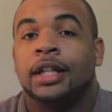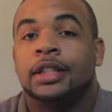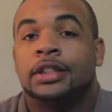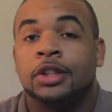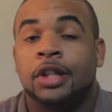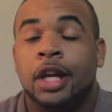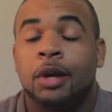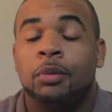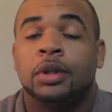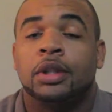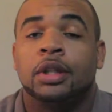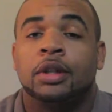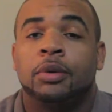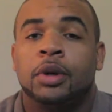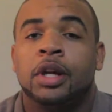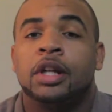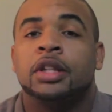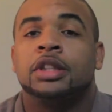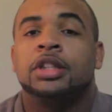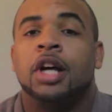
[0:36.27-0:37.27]
And so
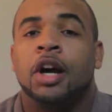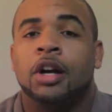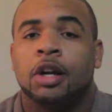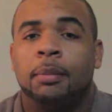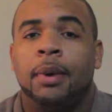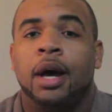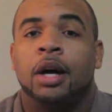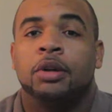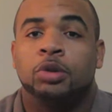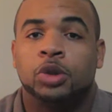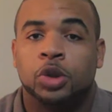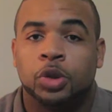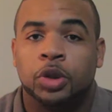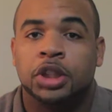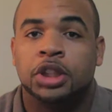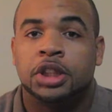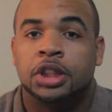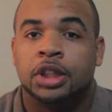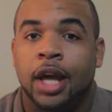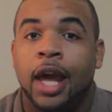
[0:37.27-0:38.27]
we're here to talk about
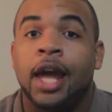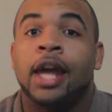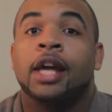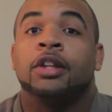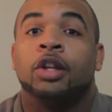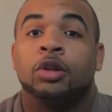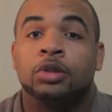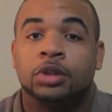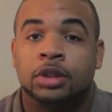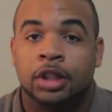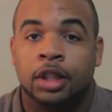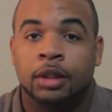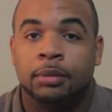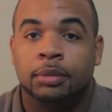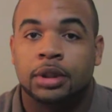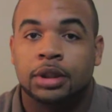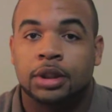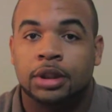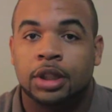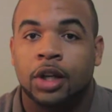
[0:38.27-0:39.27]
nutrition and those numbers.